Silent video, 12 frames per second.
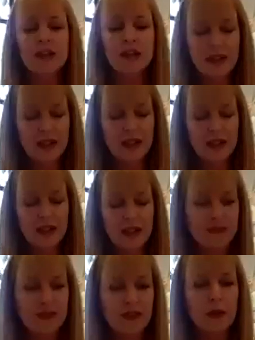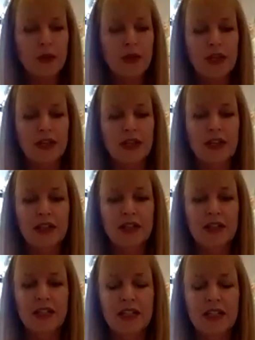and flowing
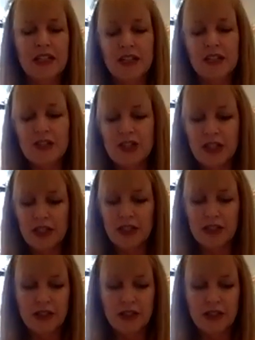and engaging.